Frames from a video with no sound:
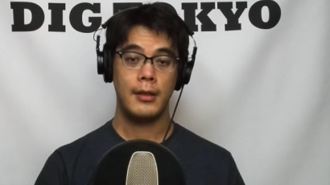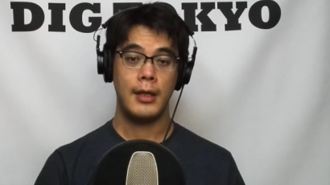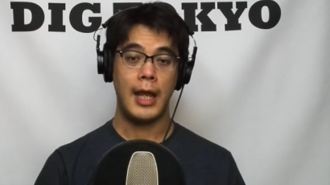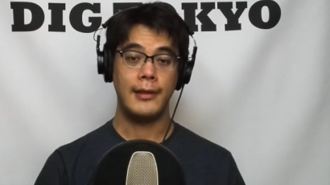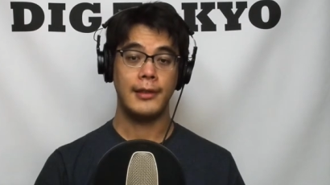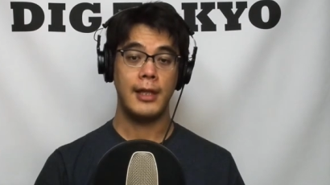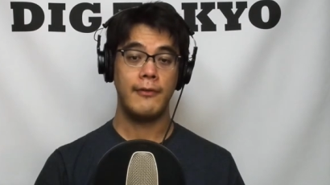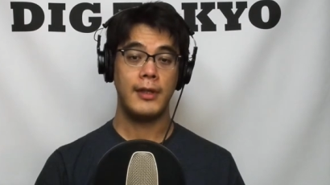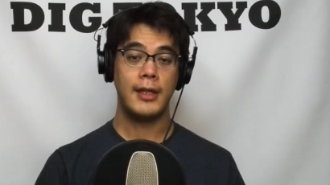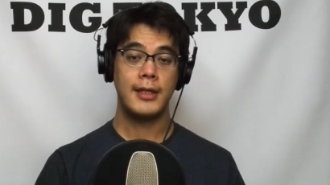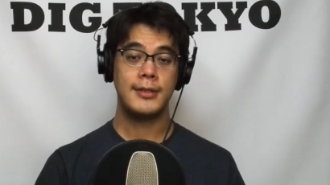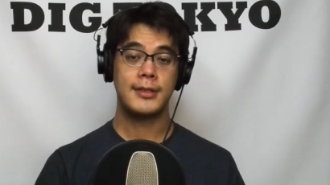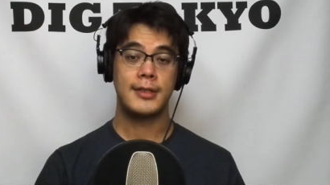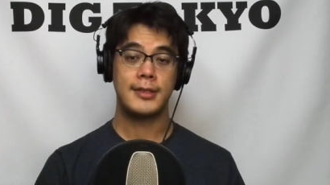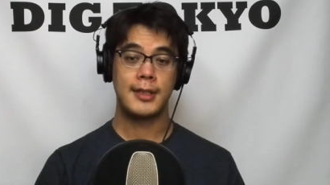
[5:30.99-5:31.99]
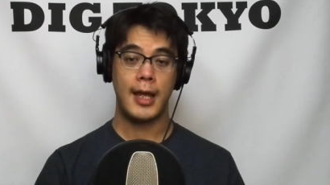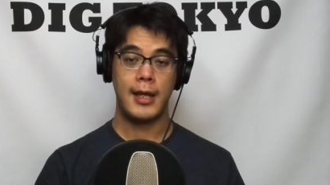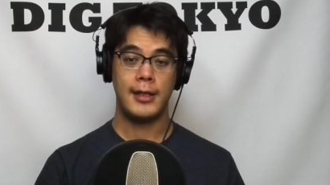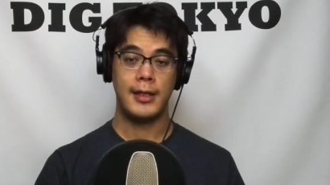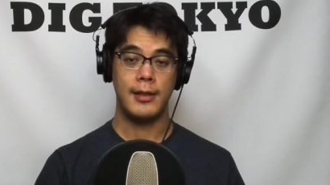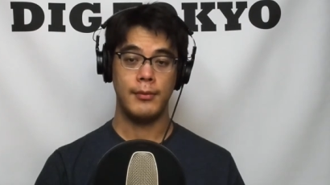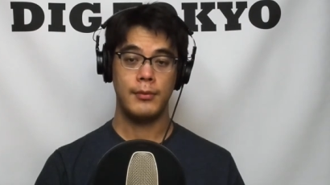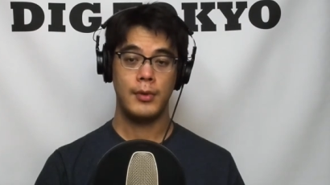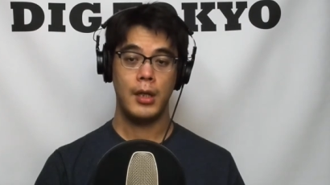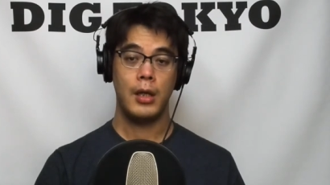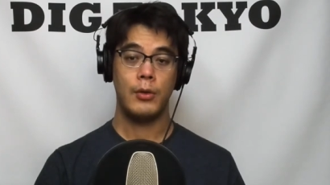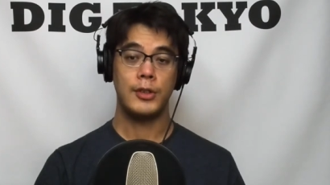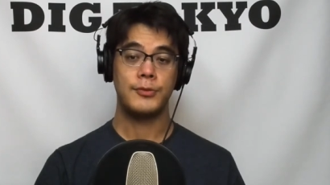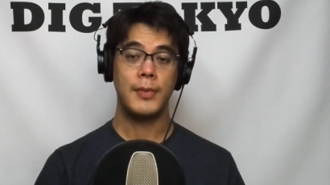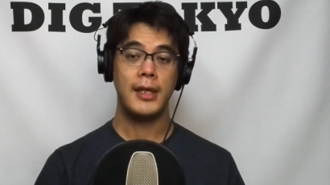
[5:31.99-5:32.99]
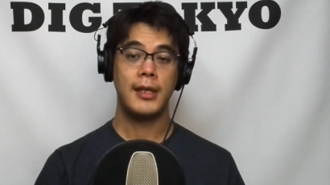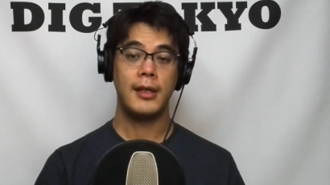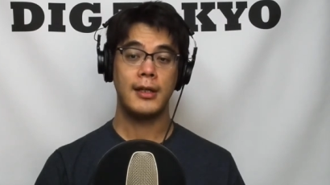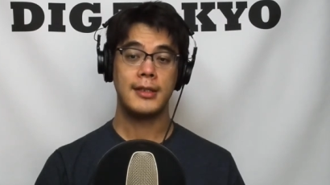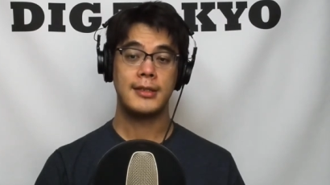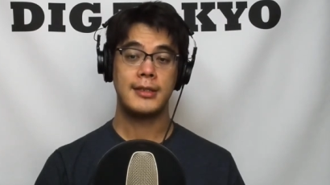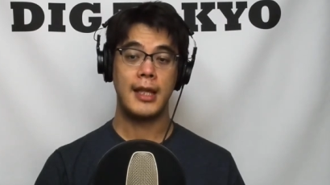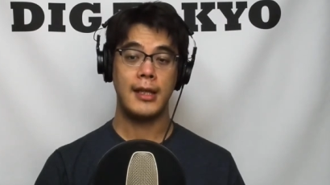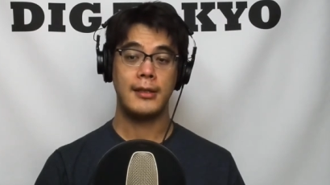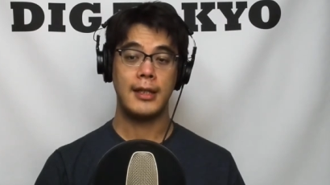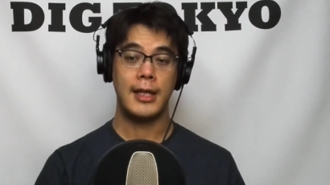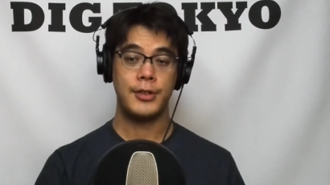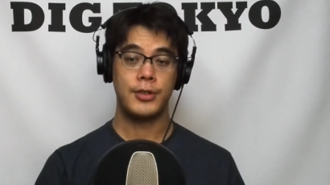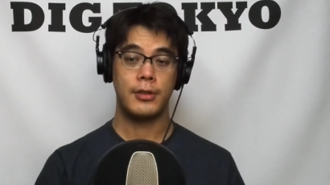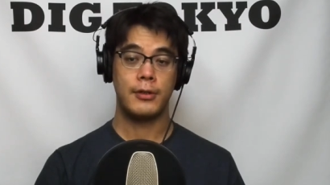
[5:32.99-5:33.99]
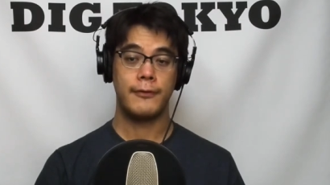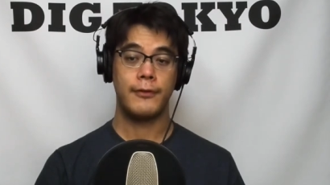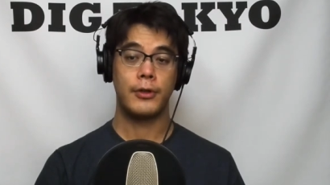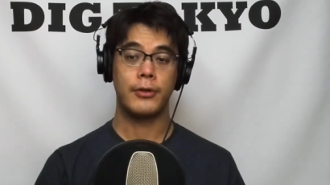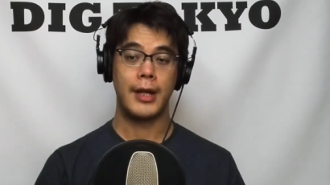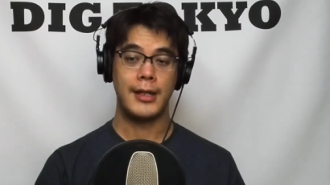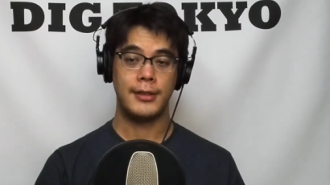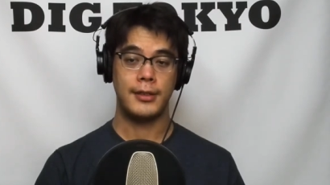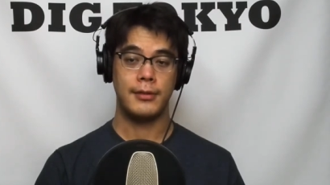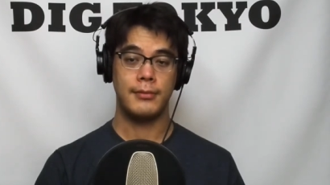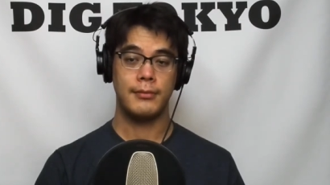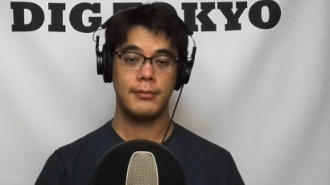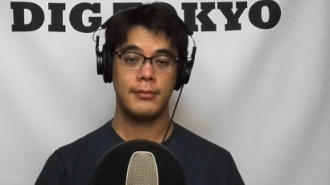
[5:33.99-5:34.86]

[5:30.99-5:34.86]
and living in society was making us take nature for granted.